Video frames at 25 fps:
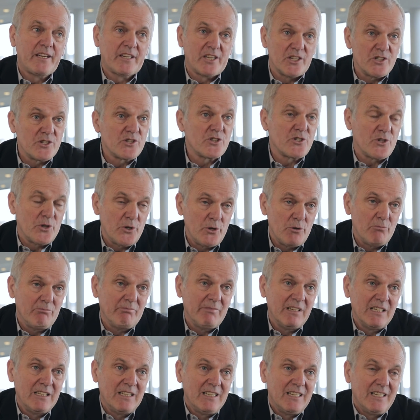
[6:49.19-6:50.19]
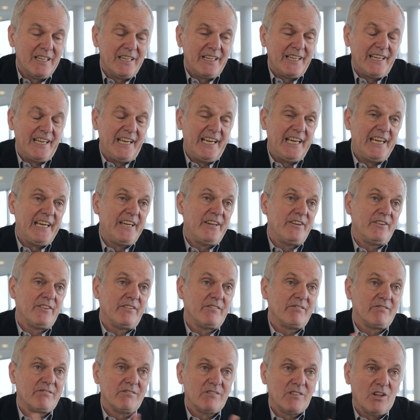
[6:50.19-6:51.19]
consume
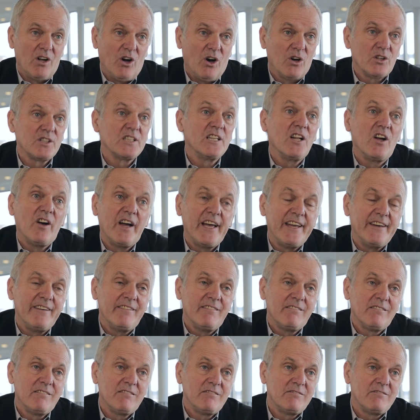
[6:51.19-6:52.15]
in online